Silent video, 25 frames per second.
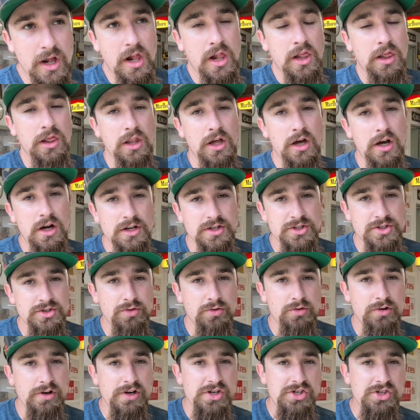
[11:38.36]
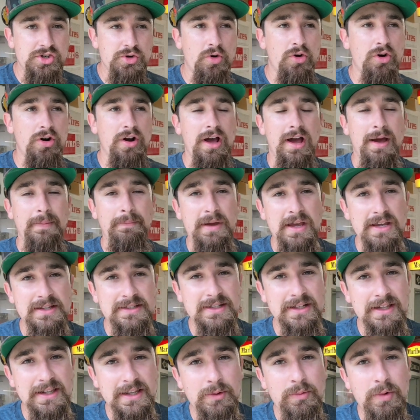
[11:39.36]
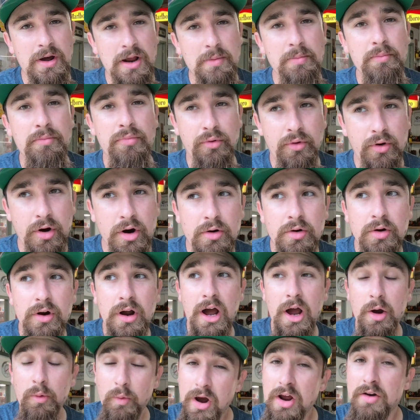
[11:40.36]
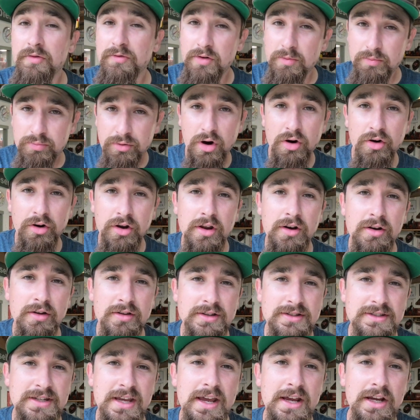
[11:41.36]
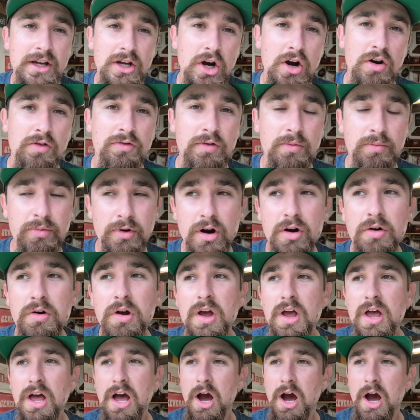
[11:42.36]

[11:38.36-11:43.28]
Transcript: Long story short, I basically went broke. I went for broke. You know the saying, go for broke.